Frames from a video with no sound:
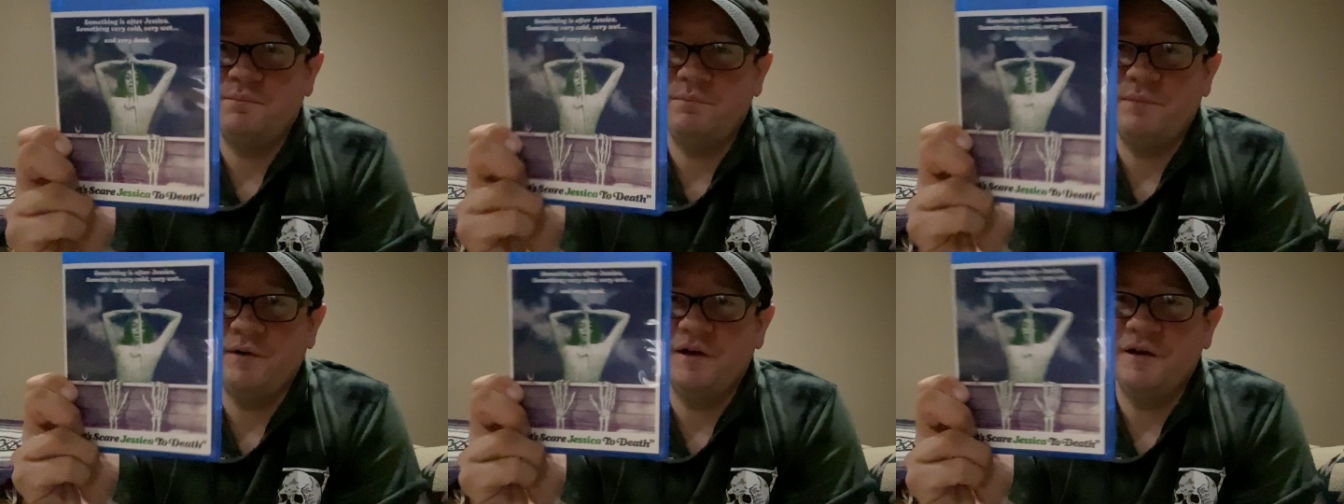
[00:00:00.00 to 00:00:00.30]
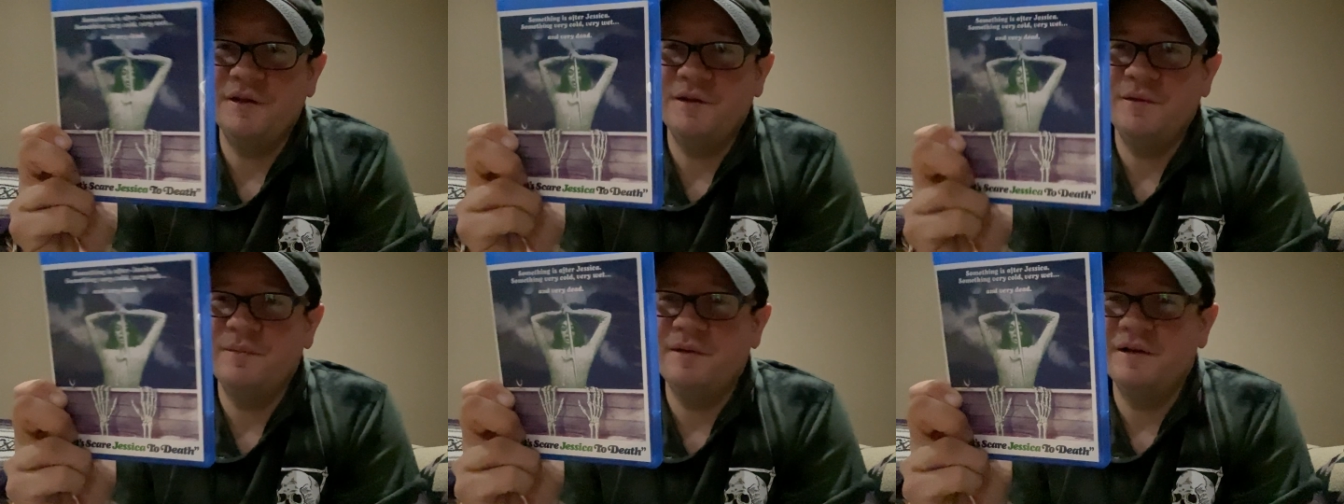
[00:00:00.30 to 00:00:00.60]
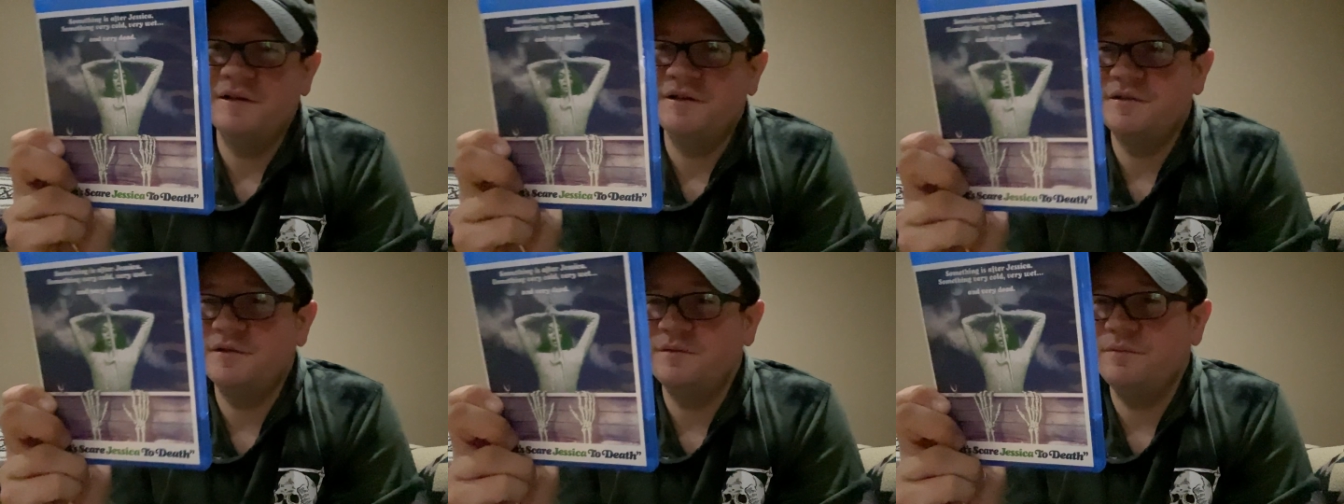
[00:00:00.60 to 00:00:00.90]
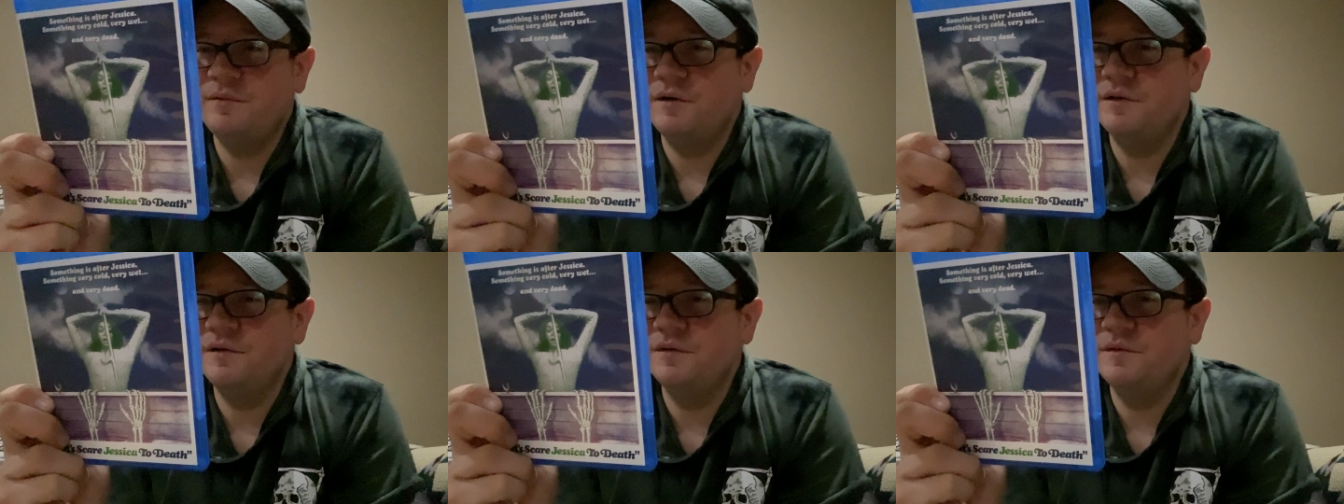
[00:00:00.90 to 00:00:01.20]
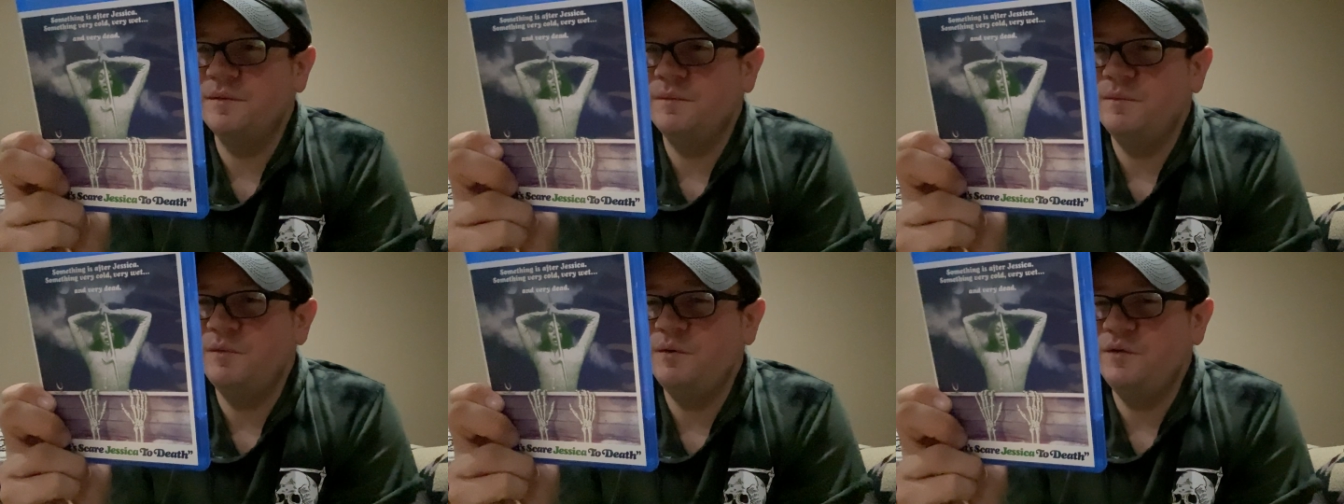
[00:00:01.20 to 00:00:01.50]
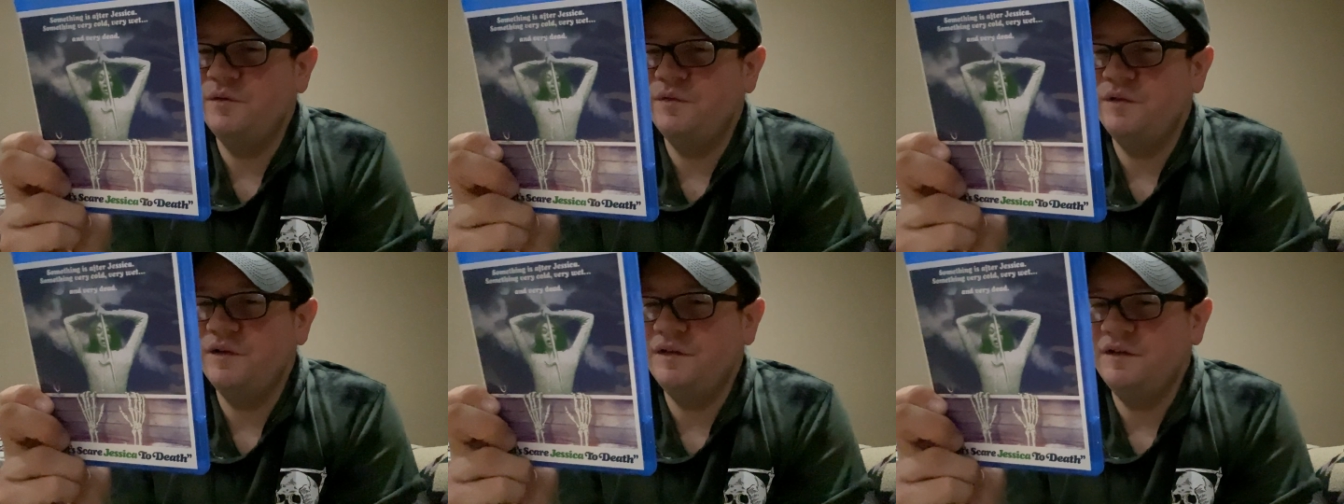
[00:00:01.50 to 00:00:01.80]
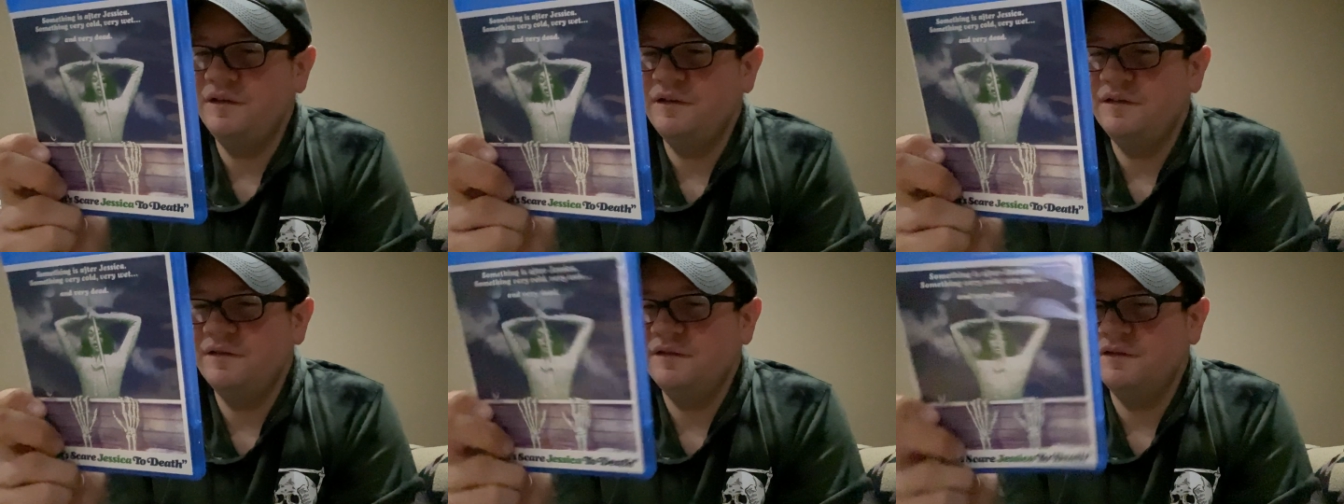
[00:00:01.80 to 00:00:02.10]
probably the best part of the
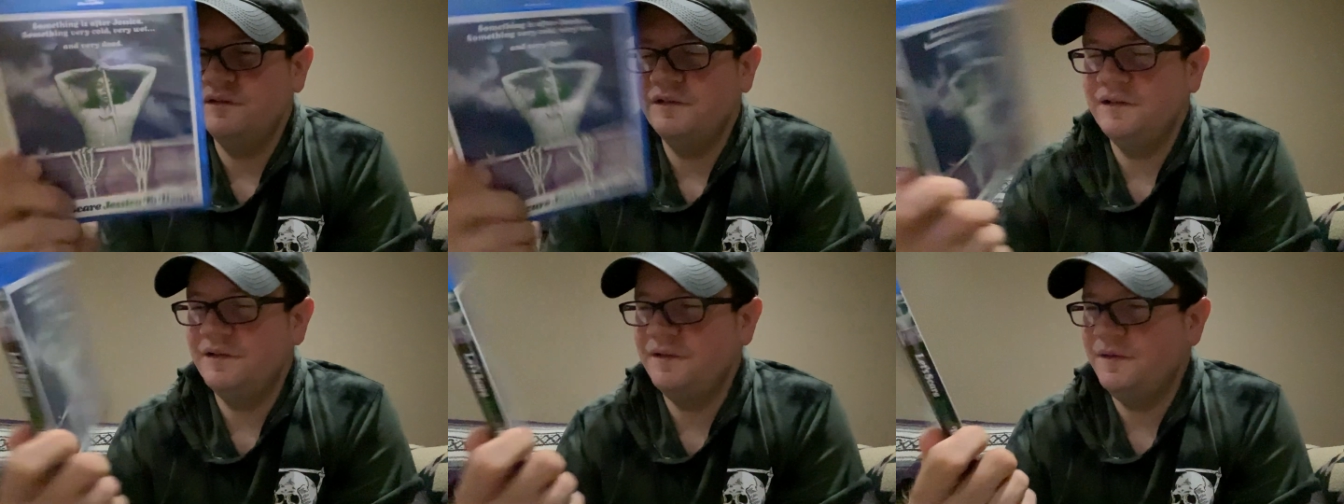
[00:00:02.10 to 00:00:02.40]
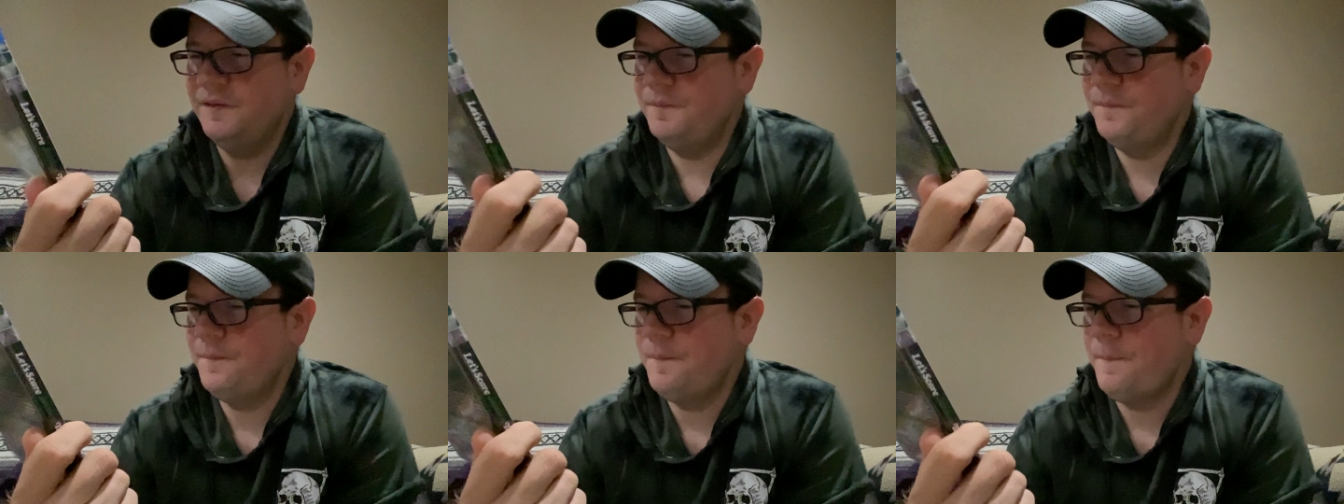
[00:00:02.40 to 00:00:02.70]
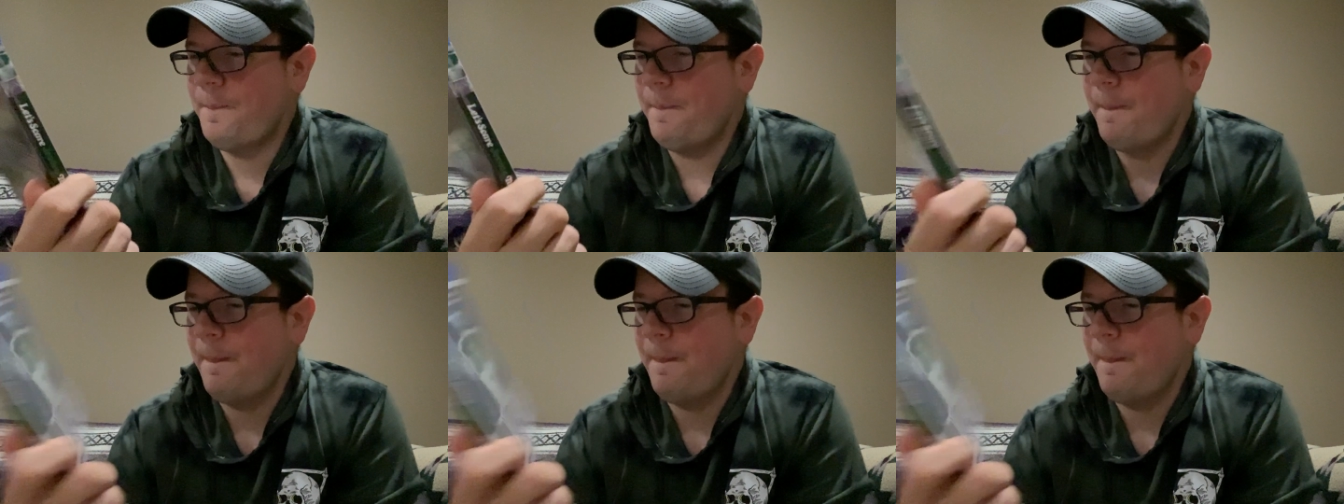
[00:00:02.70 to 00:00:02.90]
movie. Um,